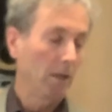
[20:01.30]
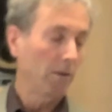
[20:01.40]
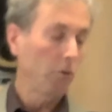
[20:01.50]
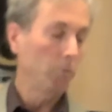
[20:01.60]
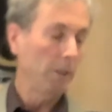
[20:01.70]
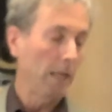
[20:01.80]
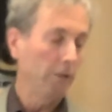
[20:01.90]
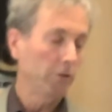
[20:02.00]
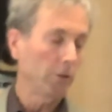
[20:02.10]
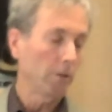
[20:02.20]
of human
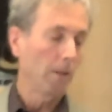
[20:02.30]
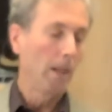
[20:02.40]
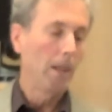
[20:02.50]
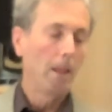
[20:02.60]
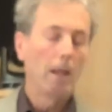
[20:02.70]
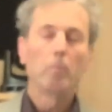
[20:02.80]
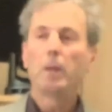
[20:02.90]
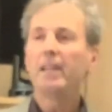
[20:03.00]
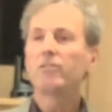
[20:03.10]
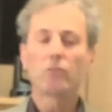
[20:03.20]
nature.
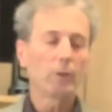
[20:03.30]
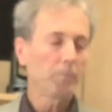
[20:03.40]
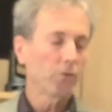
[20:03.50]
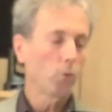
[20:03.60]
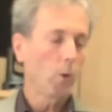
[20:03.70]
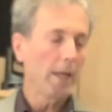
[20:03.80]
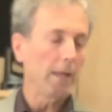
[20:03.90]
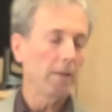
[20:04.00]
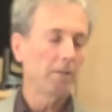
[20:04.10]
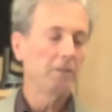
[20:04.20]
Plague strips
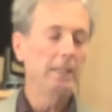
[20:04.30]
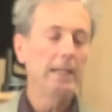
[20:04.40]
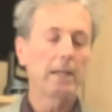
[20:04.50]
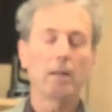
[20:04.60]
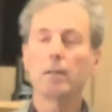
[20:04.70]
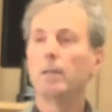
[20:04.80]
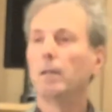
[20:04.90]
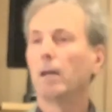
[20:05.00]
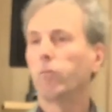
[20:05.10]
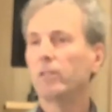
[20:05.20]
away the veneer
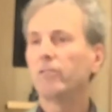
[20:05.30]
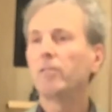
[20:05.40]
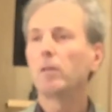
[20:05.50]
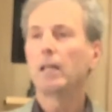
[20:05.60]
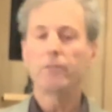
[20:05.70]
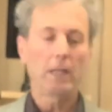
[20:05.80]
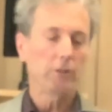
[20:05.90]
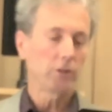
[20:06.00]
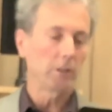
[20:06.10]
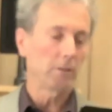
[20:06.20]
of what
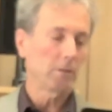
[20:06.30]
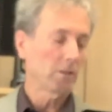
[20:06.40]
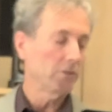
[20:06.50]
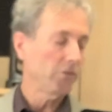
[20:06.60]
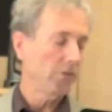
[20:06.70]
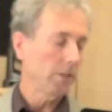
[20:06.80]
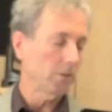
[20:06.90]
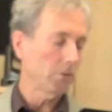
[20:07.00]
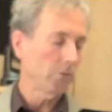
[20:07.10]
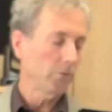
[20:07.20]
civilization
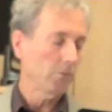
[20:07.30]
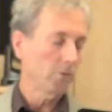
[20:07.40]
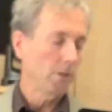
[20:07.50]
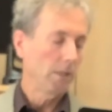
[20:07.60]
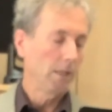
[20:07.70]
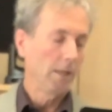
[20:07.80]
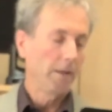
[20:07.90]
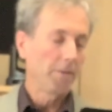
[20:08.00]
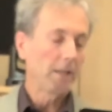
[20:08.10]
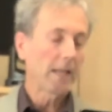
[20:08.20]
conceals.
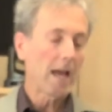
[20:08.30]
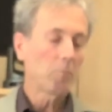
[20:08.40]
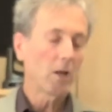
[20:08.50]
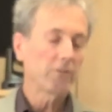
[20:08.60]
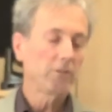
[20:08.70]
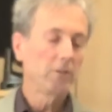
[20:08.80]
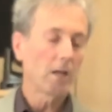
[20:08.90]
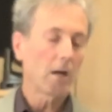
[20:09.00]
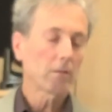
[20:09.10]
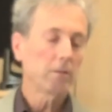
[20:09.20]
The Decameron's
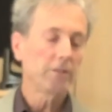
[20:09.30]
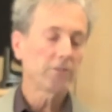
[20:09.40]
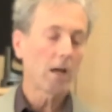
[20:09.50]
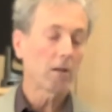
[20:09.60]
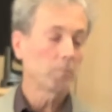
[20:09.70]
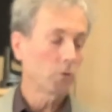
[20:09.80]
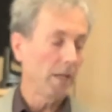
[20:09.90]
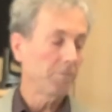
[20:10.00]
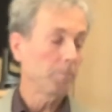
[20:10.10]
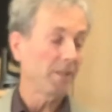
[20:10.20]
darkly solemn,
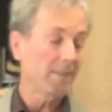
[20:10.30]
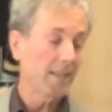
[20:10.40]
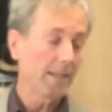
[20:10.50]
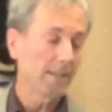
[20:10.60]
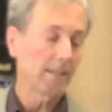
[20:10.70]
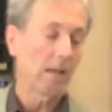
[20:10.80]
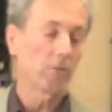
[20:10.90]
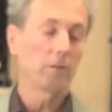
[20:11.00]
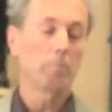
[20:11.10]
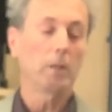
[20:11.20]
grave, and pathetic account
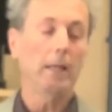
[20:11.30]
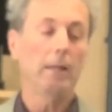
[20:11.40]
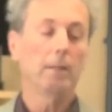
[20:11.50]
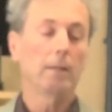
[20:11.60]
of the plague